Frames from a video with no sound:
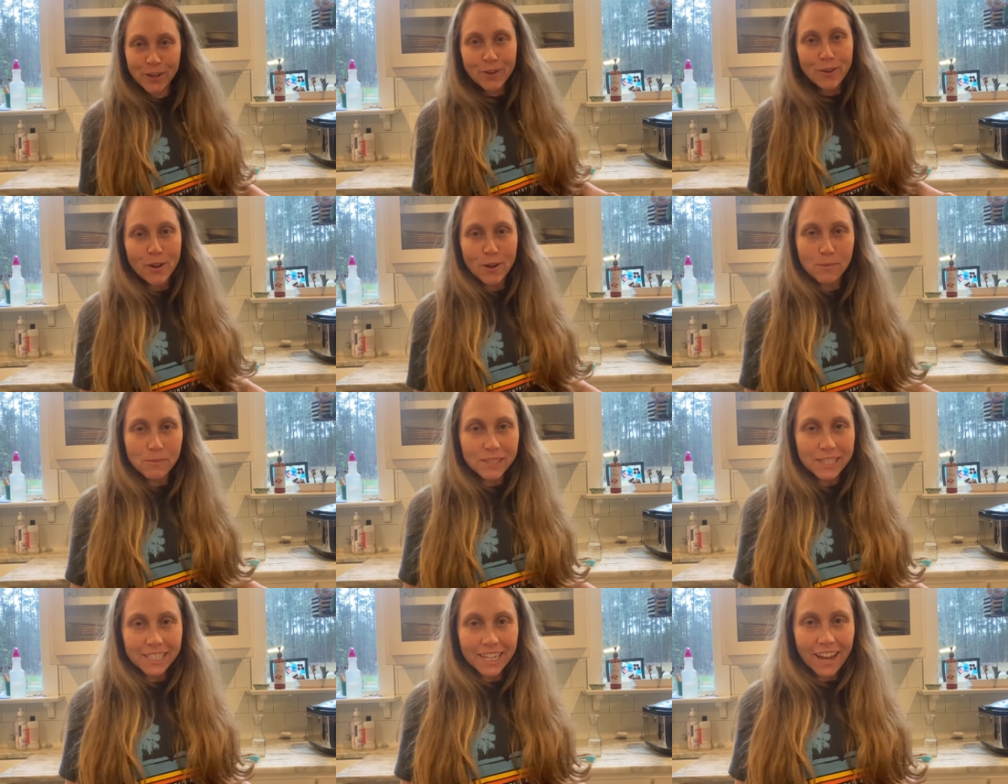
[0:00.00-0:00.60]

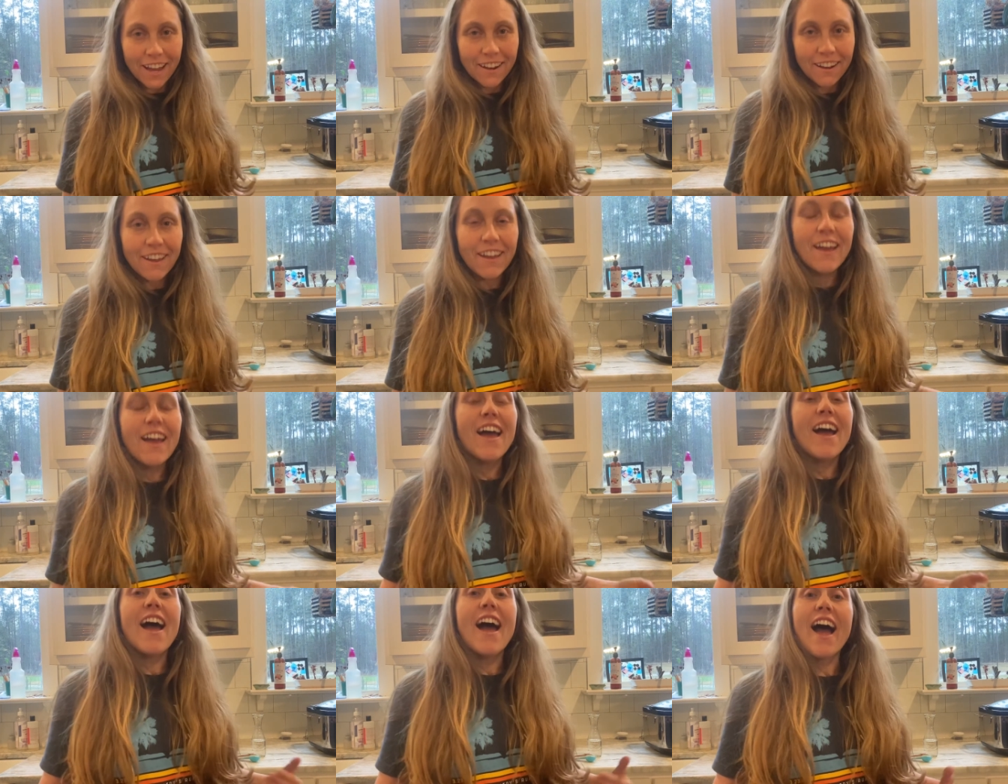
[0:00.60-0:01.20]
Homestead.
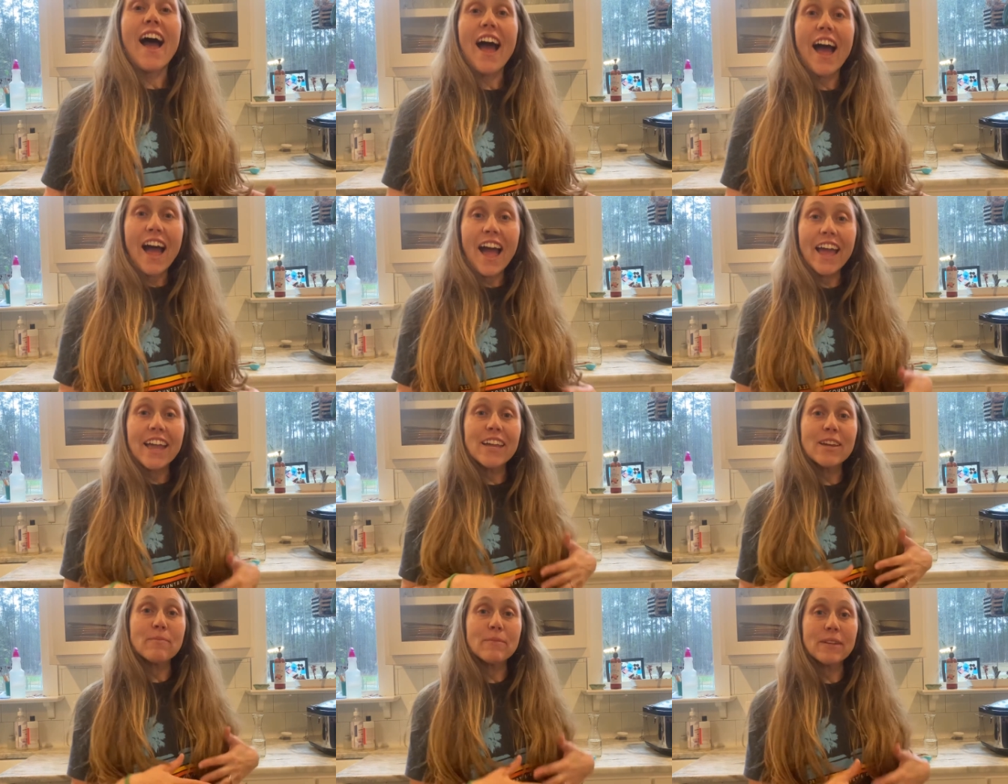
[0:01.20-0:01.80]
I
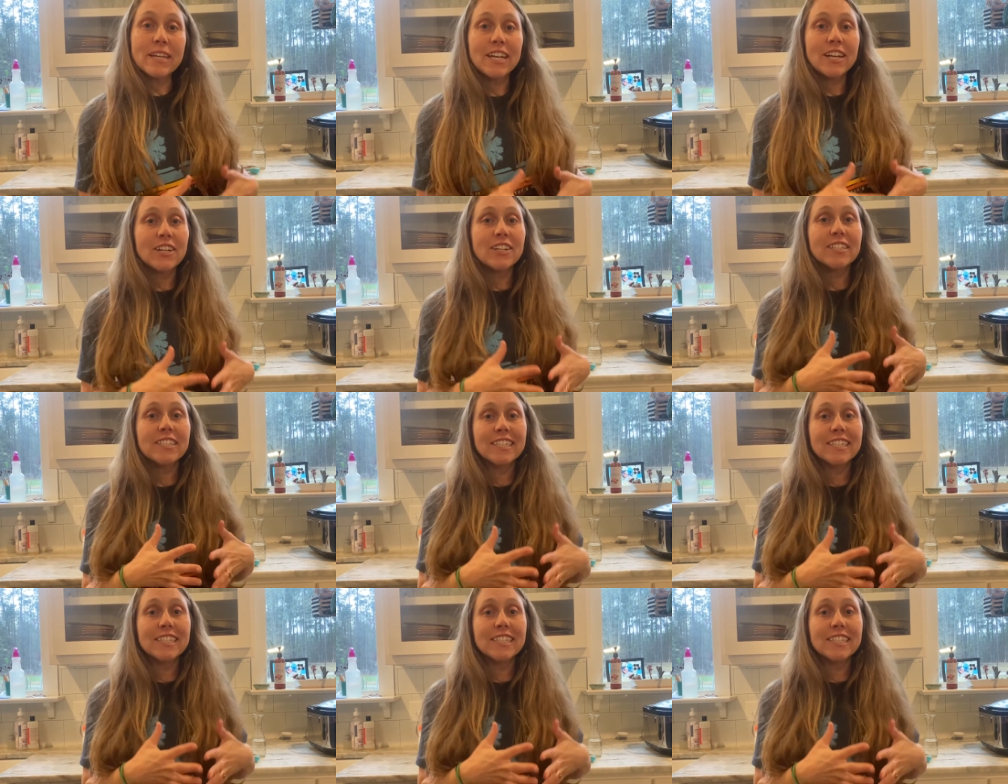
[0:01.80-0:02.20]
am here